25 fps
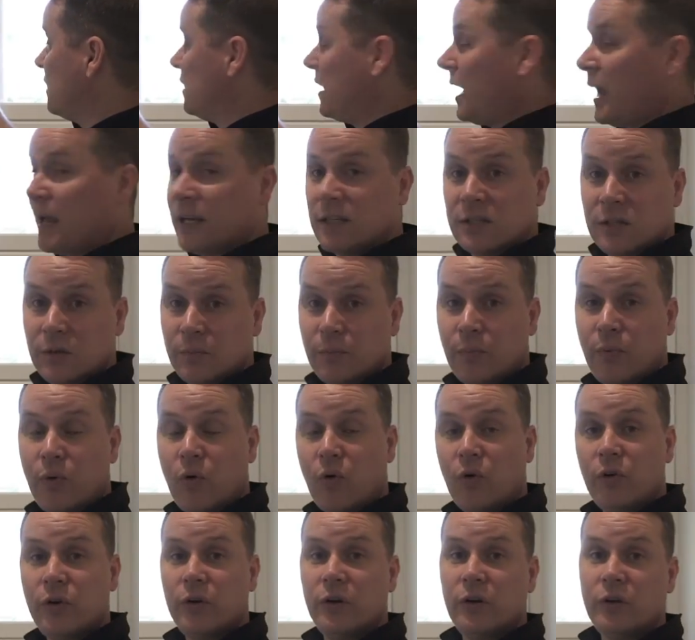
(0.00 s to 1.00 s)
and to
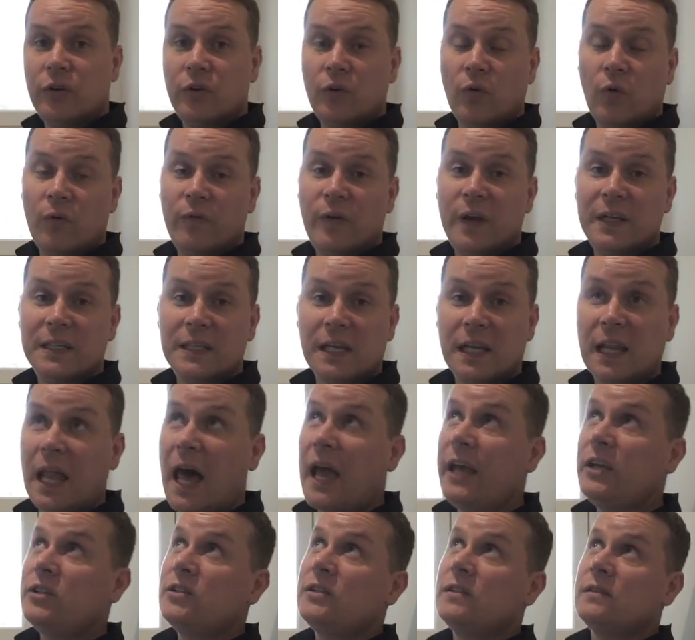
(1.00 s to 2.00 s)
put your
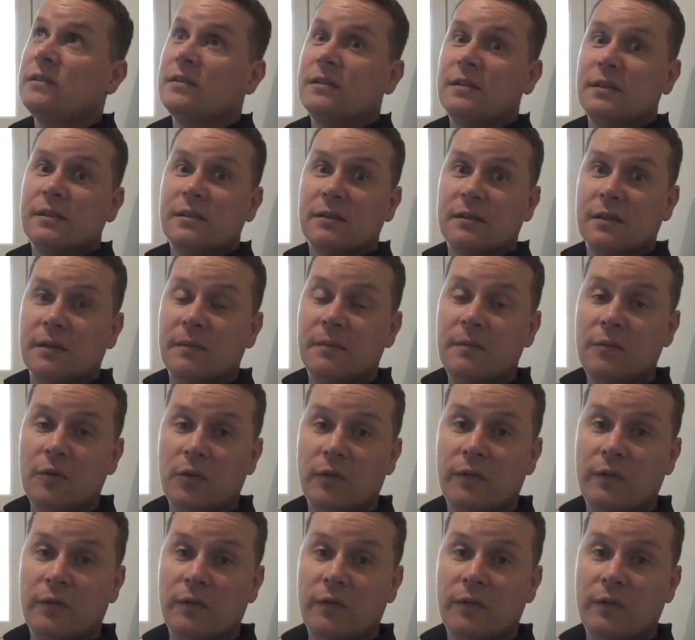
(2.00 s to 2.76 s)
ventilation system, your